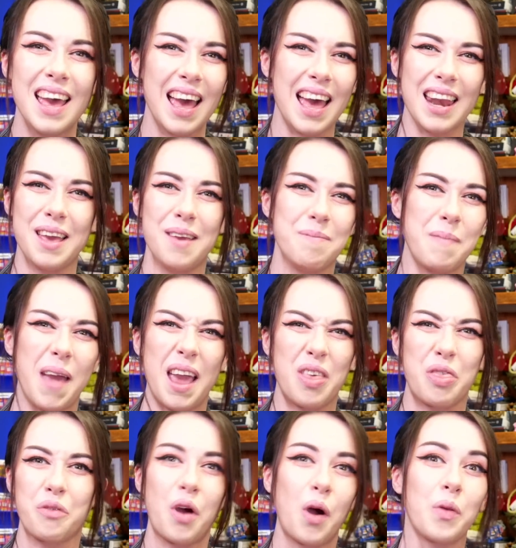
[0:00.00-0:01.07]
and it may
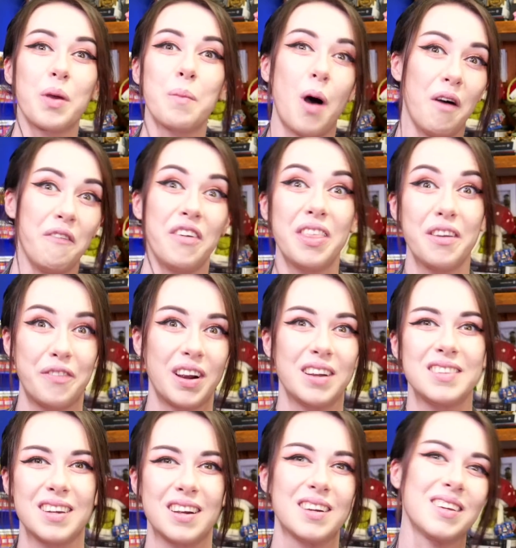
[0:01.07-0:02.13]
throw them off at the
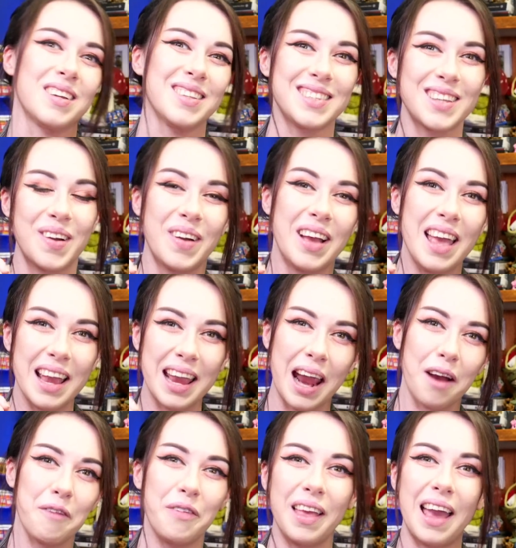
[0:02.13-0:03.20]
first hurdle, so
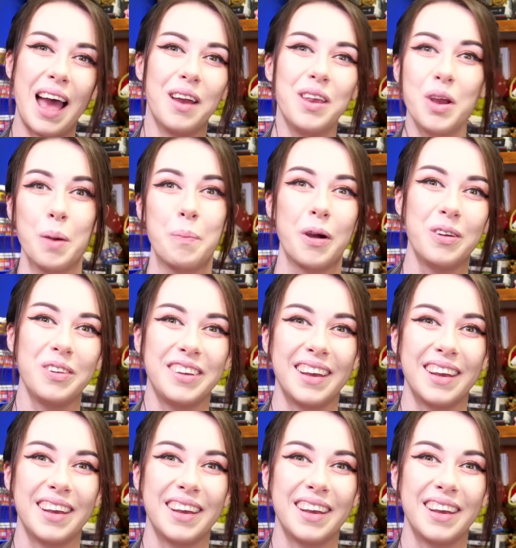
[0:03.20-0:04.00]
careful how you approach